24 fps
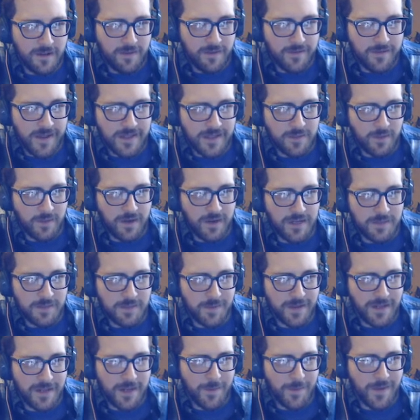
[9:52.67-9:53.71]
That's where he's
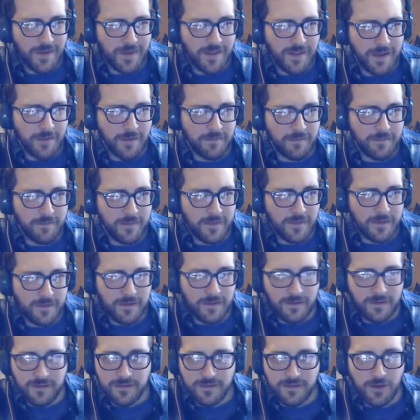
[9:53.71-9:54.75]
been keeping them.
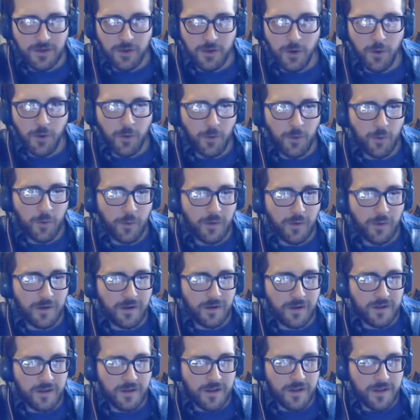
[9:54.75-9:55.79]
Who?
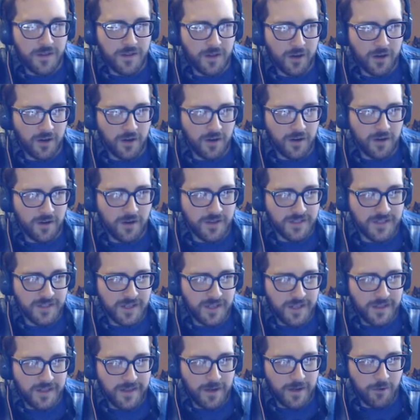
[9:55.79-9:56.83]
The girls.
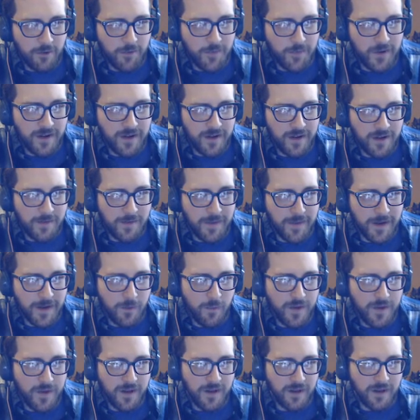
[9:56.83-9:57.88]
They were put in about a
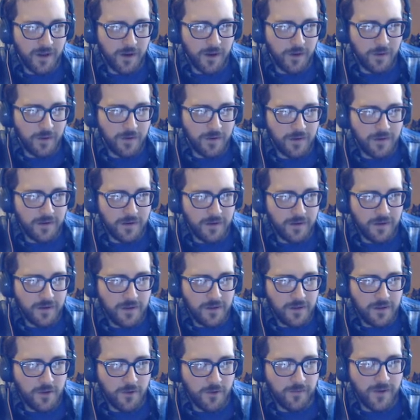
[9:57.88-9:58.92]
week ago.
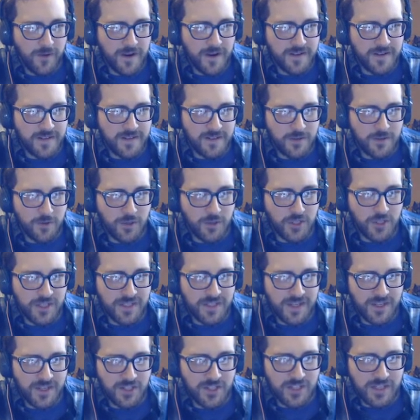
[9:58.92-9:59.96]
Your friend isn't who she
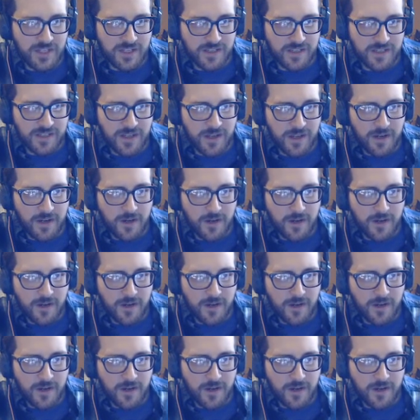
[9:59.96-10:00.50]
says she is.